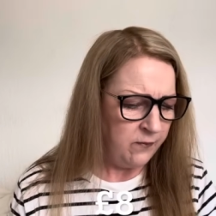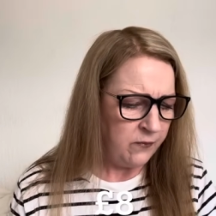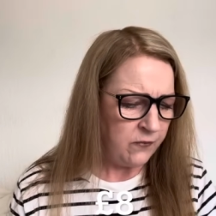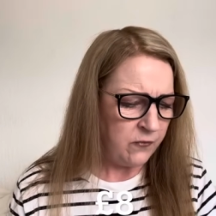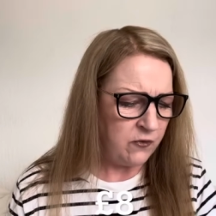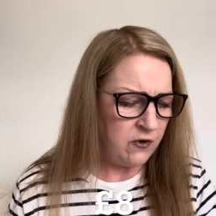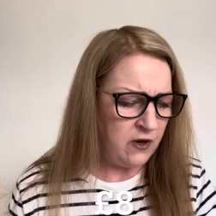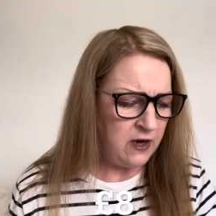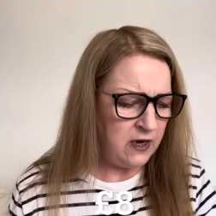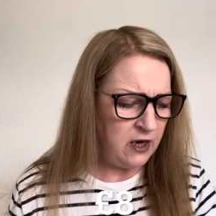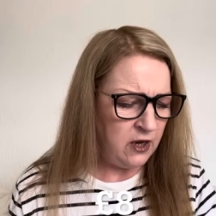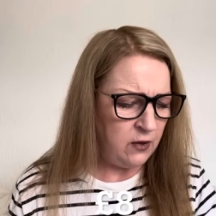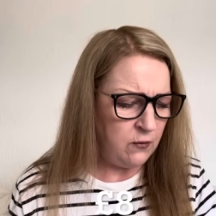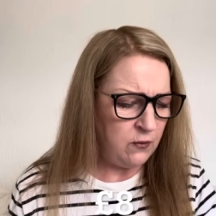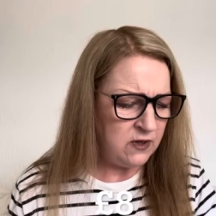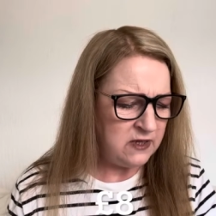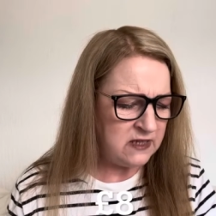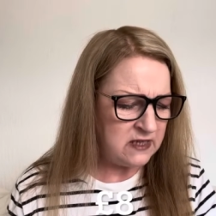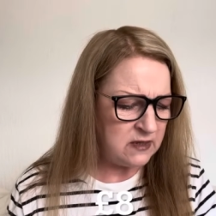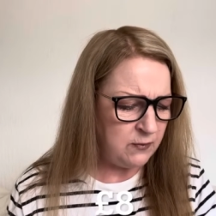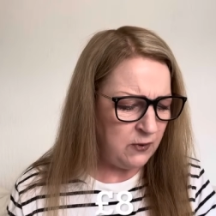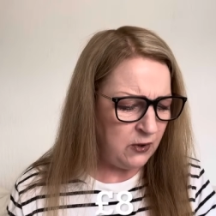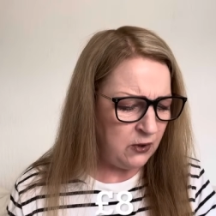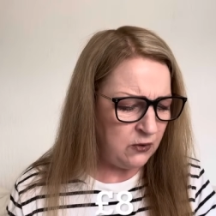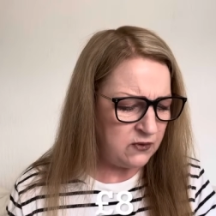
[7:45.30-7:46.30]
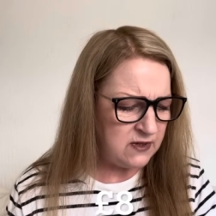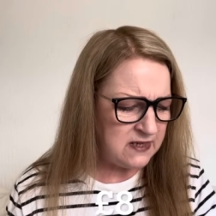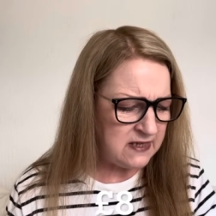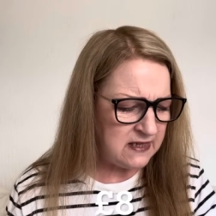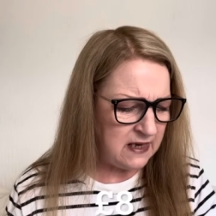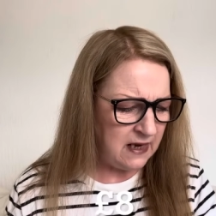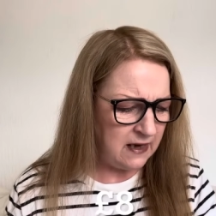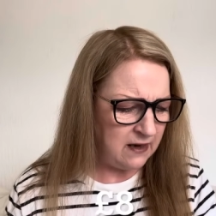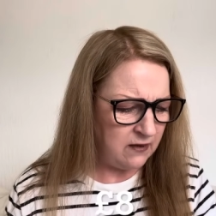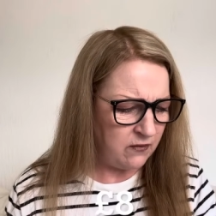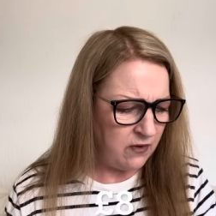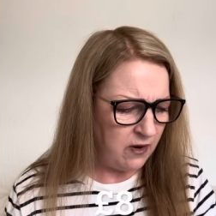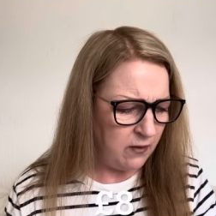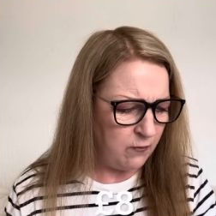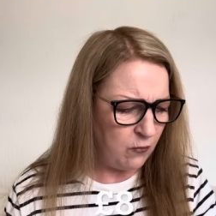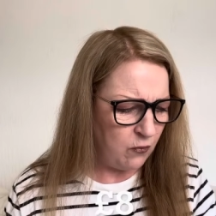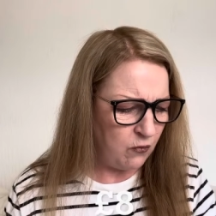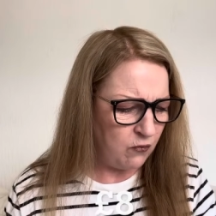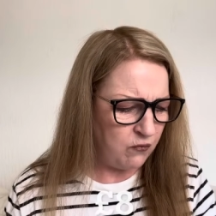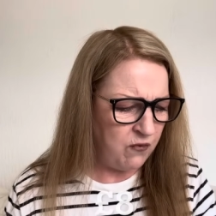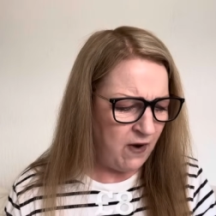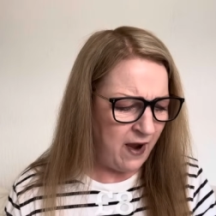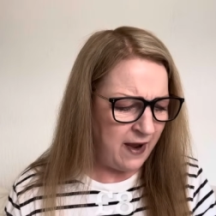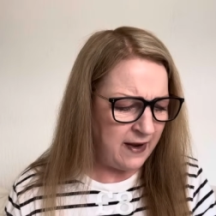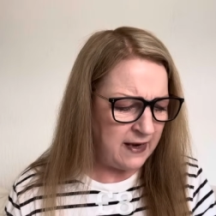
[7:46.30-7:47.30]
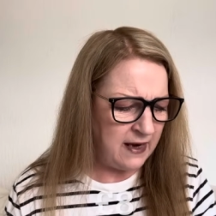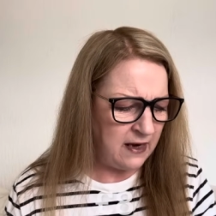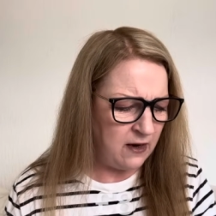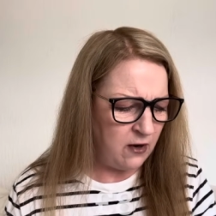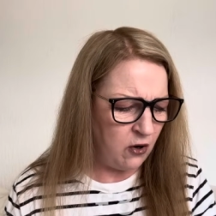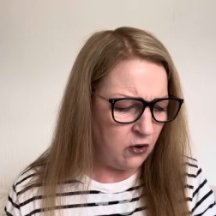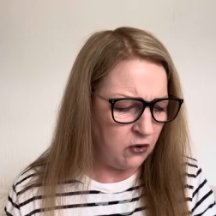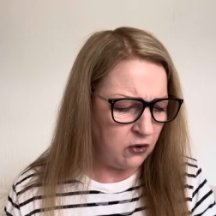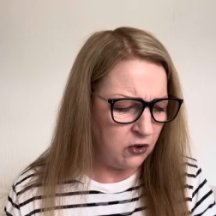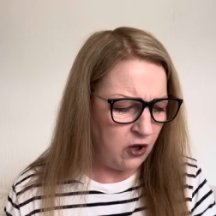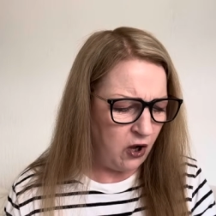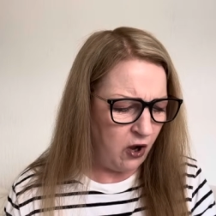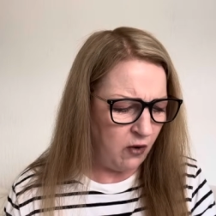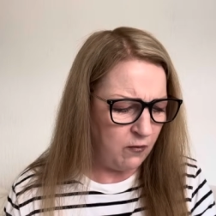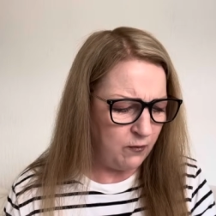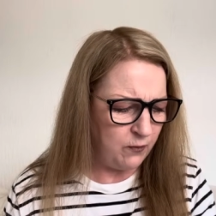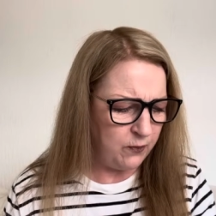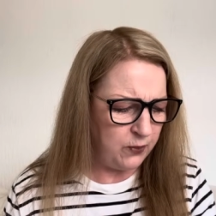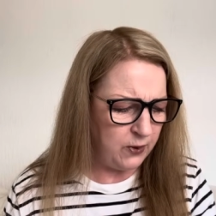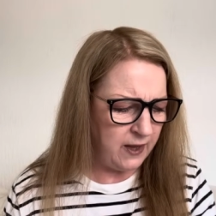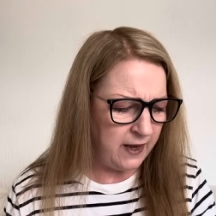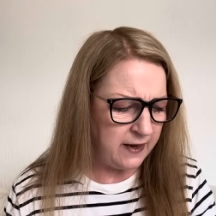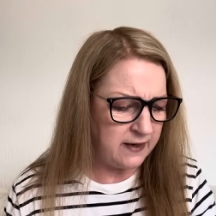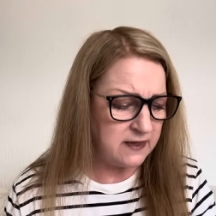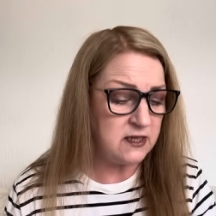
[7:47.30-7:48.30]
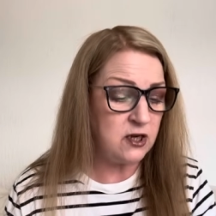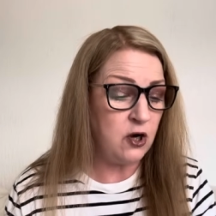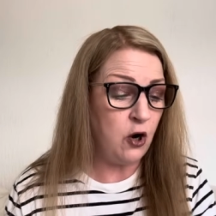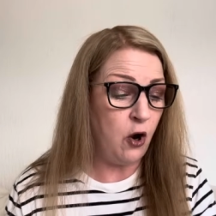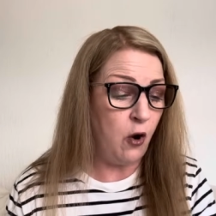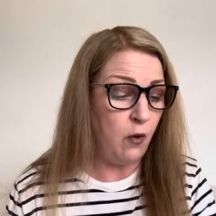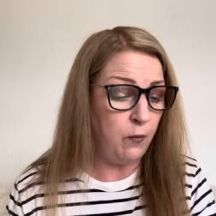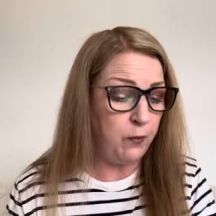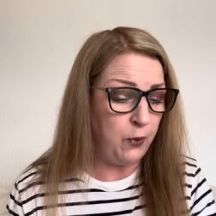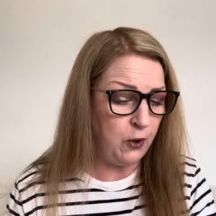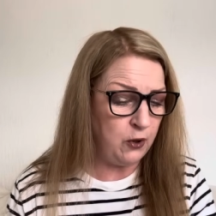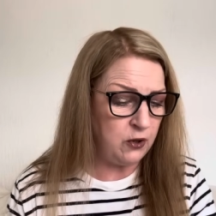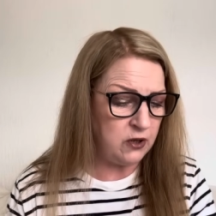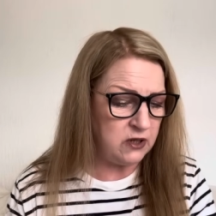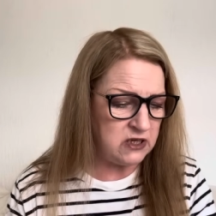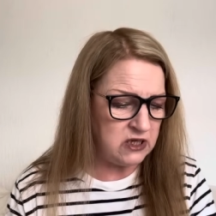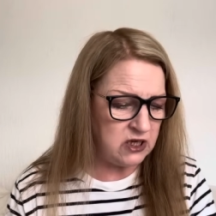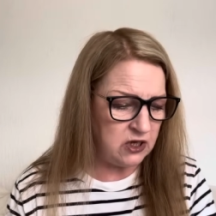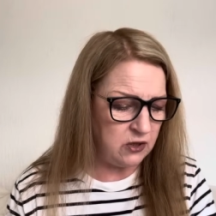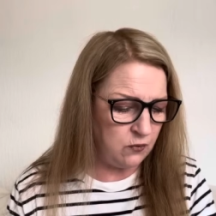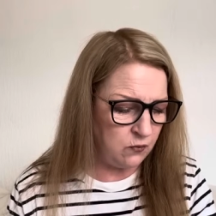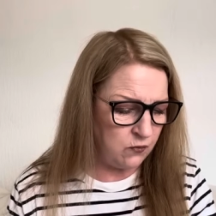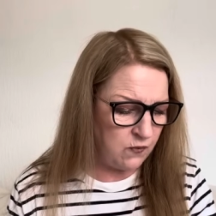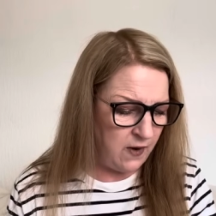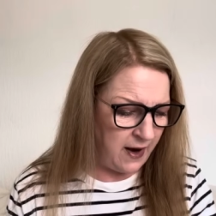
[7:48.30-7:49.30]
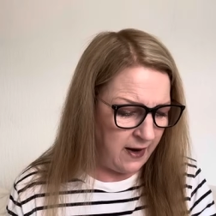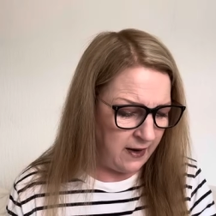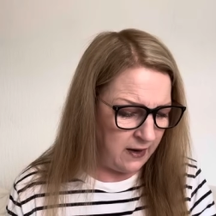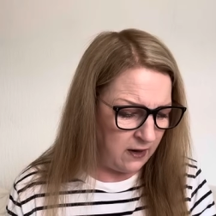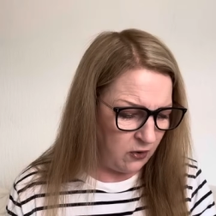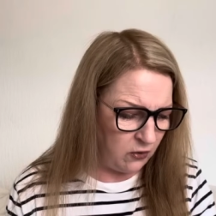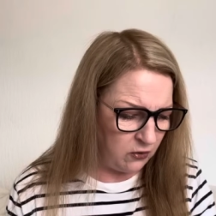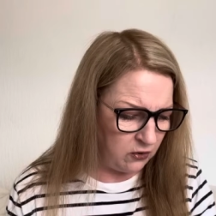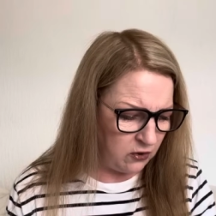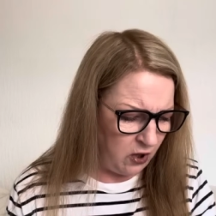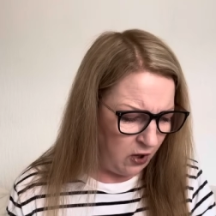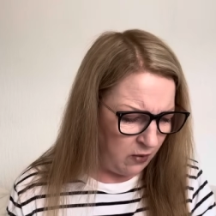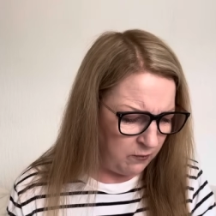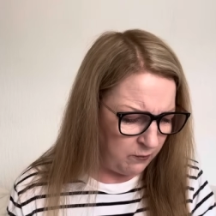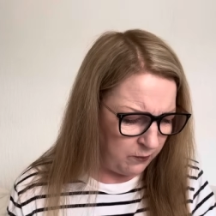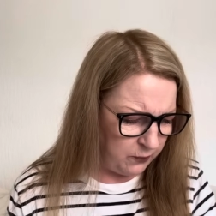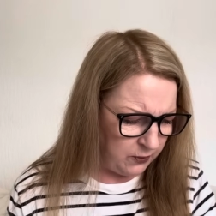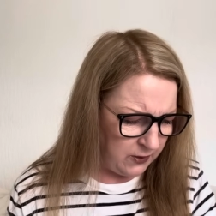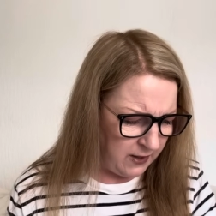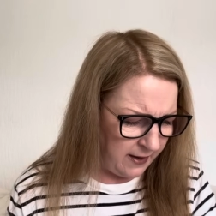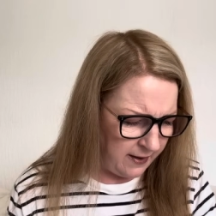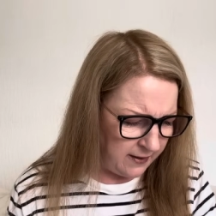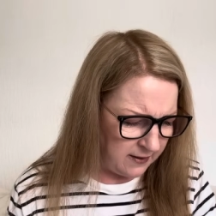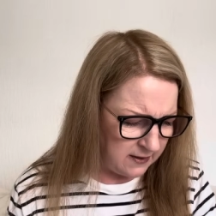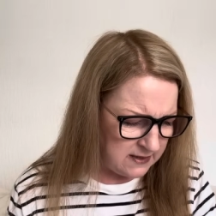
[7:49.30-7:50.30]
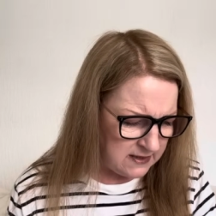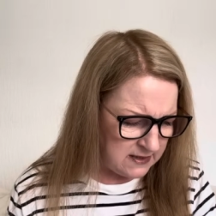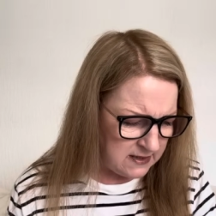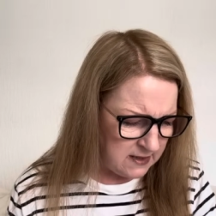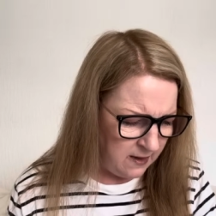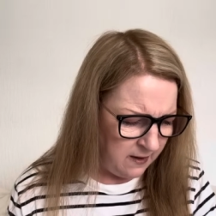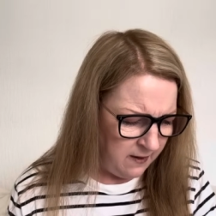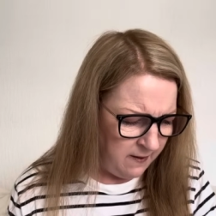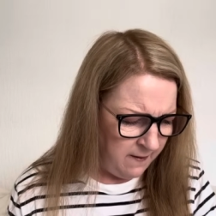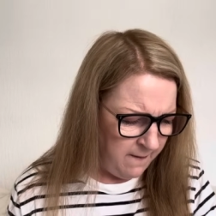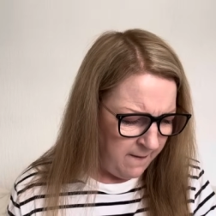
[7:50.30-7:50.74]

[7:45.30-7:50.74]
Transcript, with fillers: Renew and Smooth Serum, Retinol Complex, 0.2 Retinol Complex.